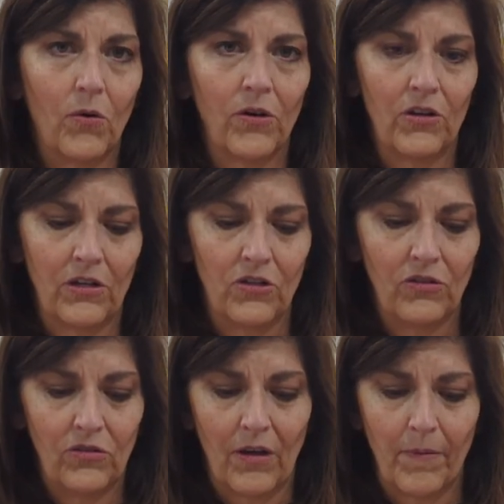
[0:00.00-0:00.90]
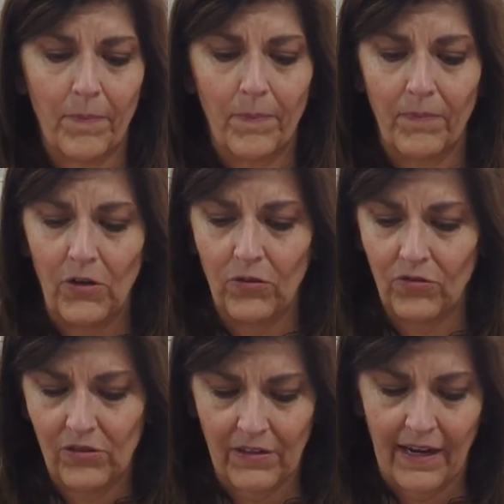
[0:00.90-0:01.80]
or you can use
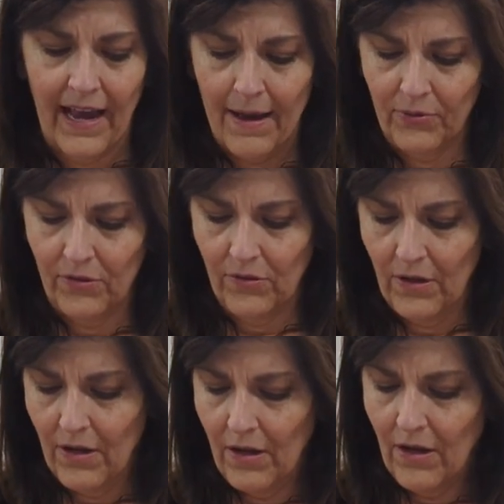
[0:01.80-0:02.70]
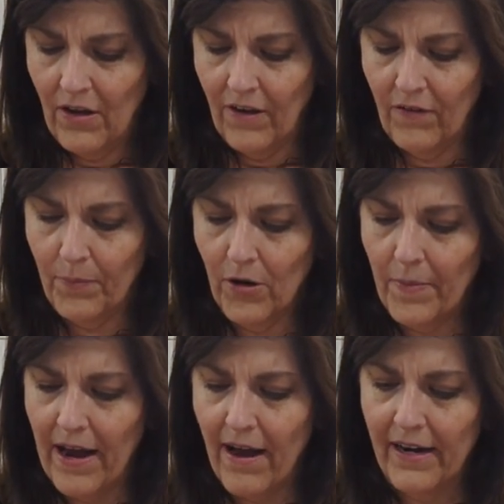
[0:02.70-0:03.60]
just a capsule of a
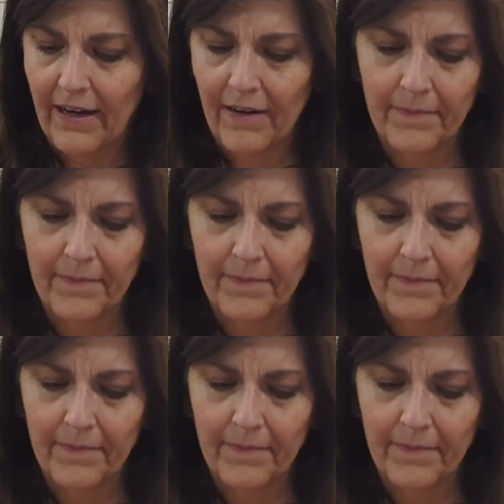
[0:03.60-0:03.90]
probiotic.